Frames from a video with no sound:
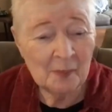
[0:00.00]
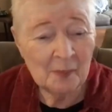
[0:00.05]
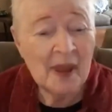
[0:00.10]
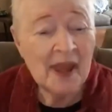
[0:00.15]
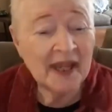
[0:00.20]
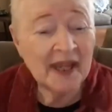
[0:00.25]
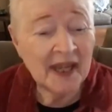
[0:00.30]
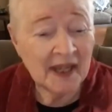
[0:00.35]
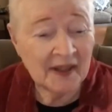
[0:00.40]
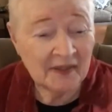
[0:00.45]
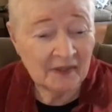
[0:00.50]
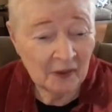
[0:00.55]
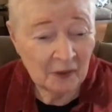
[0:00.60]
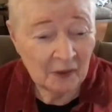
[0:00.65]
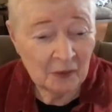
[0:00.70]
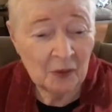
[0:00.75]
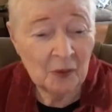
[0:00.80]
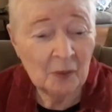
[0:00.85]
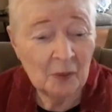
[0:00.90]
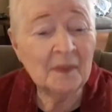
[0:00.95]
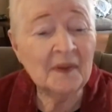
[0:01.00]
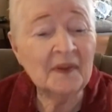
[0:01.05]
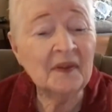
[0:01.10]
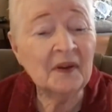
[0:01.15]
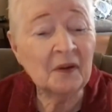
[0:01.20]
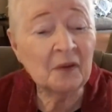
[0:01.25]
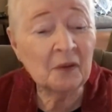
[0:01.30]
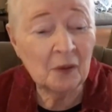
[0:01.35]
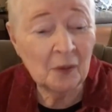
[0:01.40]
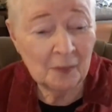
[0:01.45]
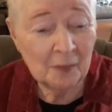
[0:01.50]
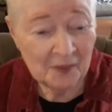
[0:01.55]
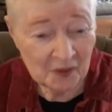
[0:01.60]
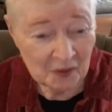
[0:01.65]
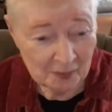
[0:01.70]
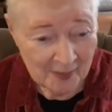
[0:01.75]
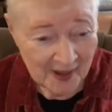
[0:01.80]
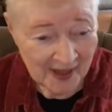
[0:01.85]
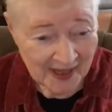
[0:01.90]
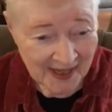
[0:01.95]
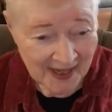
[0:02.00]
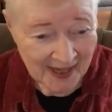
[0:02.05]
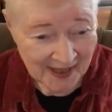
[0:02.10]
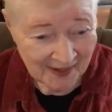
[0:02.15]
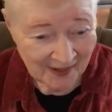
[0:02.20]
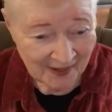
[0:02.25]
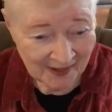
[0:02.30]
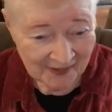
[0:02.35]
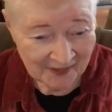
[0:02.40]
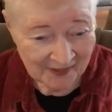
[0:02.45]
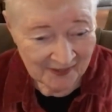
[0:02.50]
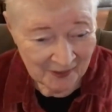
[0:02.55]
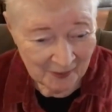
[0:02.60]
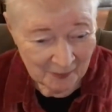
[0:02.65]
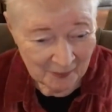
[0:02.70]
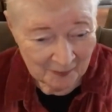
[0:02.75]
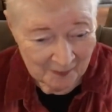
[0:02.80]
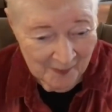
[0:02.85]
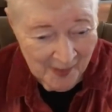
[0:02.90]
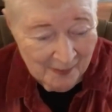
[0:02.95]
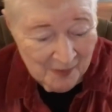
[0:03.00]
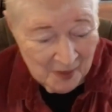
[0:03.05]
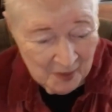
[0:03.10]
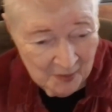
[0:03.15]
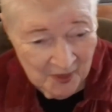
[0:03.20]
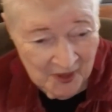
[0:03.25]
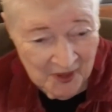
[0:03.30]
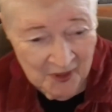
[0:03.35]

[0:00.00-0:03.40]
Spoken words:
making the group, and the group is making us. So maybe we